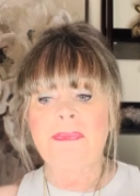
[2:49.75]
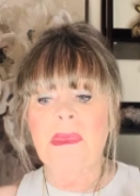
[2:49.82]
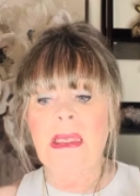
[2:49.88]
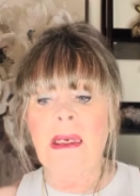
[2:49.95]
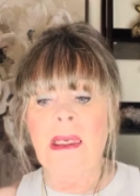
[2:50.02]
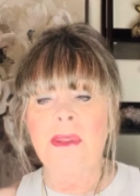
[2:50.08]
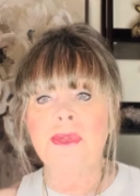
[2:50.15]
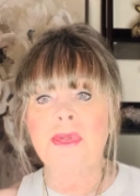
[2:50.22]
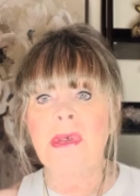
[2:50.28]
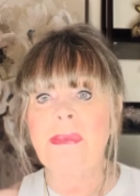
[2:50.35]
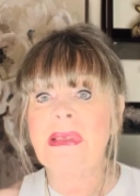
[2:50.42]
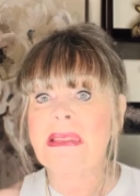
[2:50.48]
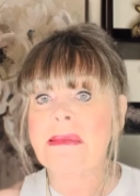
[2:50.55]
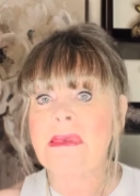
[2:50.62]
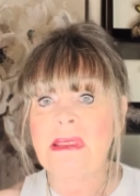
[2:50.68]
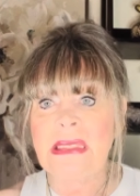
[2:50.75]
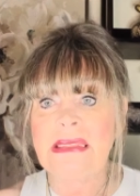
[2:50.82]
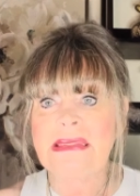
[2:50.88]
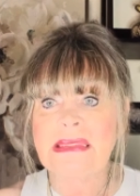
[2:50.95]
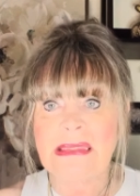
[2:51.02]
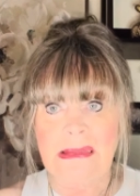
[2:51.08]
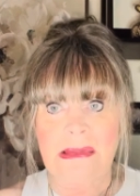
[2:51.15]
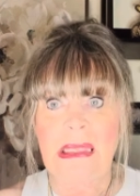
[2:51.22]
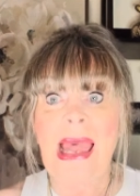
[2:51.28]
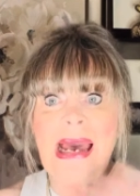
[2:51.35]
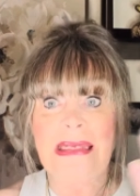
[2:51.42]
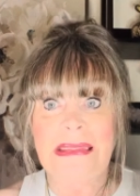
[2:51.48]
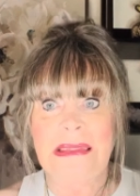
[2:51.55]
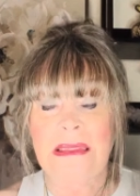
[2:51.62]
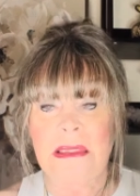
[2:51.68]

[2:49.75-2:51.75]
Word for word: I attribute this, that,